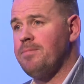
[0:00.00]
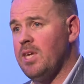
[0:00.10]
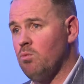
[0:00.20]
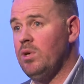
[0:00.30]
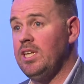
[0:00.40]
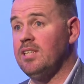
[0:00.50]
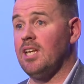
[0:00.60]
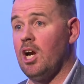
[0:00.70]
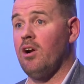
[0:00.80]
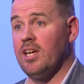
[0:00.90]
then we need to
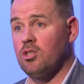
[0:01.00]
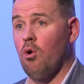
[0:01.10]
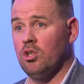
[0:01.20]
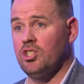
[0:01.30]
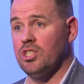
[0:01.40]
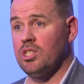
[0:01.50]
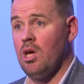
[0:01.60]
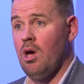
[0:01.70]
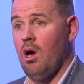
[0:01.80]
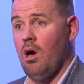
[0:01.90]
learn as coaches,
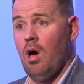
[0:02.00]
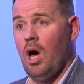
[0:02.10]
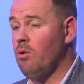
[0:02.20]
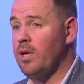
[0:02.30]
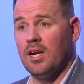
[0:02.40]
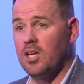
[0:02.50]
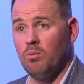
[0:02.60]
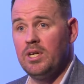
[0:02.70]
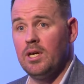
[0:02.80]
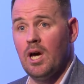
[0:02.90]
How the hell can
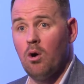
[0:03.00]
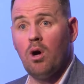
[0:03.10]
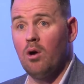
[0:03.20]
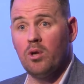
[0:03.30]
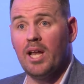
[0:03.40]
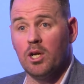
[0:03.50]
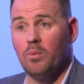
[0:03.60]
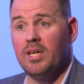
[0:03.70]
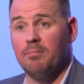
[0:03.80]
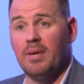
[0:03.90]

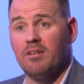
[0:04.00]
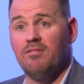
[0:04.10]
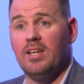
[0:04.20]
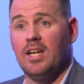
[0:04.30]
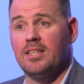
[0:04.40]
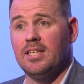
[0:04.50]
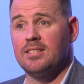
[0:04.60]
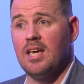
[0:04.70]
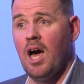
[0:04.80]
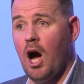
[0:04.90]
we make them feel like this?